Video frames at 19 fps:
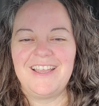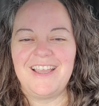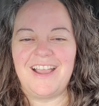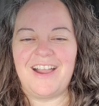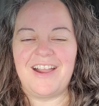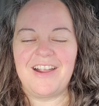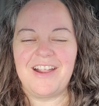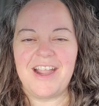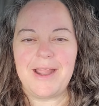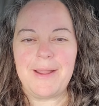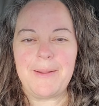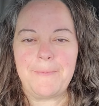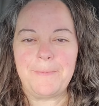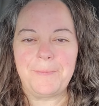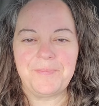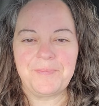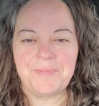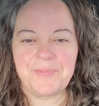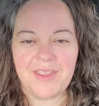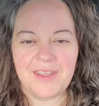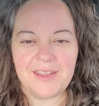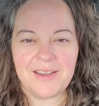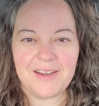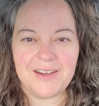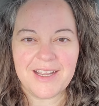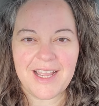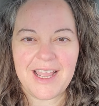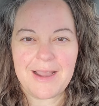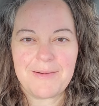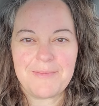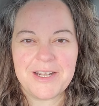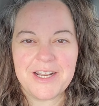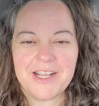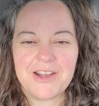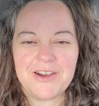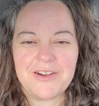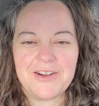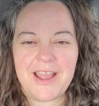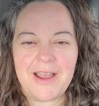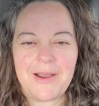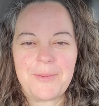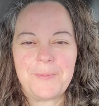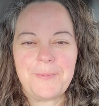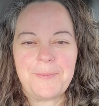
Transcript: All right. Okay, I'm gonna go now.